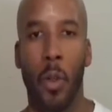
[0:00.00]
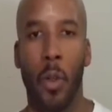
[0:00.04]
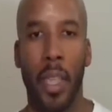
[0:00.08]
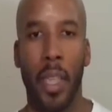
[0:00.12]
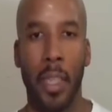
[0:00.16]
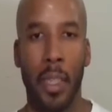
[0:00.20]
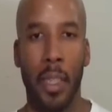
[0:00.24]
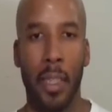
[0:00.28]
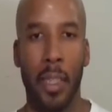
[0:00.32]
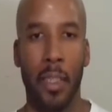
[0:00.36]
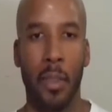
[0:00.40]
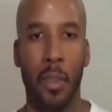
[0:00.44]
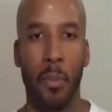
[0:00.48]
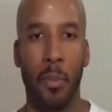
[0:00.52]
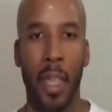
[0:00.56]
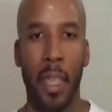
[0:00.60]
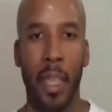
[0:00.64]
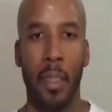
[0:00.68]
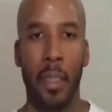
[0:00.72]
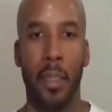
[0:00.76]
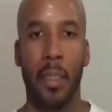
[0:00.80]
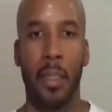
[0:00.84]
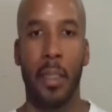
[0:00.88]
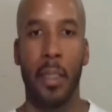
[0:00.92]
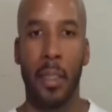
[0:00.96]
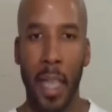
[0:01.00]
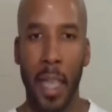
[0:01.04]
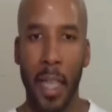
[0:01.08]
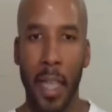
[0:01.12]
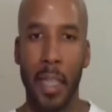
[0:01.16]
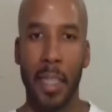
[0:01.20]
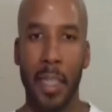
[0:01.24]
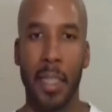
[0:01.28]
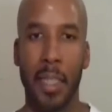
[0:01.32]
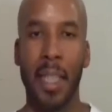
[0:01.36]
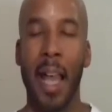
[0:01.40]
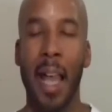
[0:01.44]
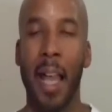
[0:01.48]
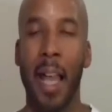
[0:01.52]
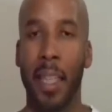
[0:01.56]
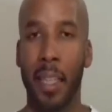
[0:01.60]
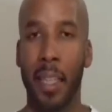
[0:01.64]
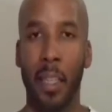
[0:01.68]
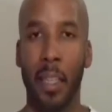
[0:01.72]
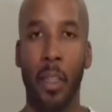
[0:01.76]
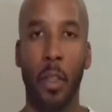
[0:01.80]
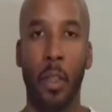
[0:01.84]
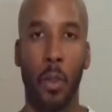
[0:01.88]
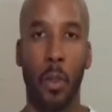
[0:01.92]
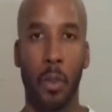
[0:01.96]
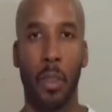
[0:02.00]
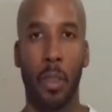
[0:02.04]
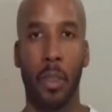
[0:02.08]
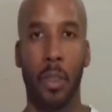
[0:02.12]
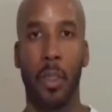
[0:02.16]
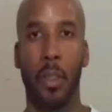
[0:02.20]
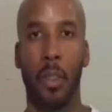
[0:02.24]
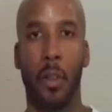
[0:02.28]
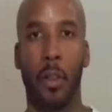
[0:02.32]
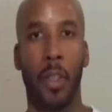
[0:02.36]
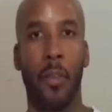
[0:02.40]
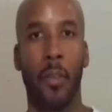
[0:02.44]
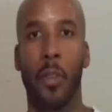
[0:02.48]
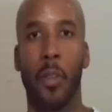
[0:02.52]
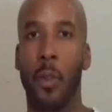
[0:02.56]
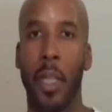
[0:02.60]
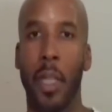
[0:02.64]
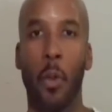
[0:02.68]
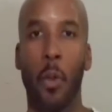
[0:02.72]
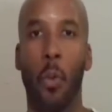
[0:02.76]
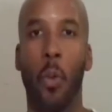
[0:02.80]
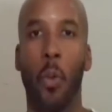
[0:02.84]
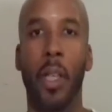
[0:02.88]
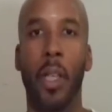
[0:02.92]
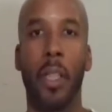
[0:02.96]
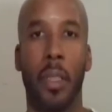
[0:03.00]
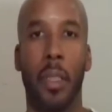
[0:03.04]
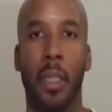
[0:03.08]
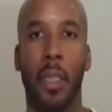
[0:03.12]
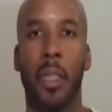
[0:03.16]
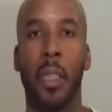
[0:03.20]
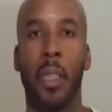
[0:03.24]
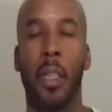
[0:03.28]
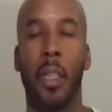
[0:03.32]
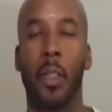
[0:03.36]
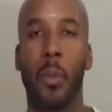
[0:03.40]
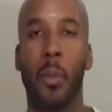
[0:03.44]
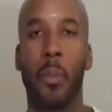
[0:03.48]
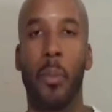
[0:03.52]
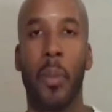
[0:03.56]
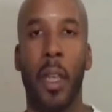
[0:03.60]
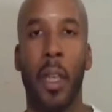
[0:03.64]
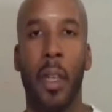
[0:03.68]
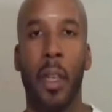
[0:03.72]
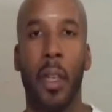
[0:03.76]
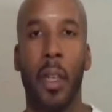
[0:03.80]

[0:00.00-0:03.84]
he is made, Set is not killed, even though they wanted to kill him.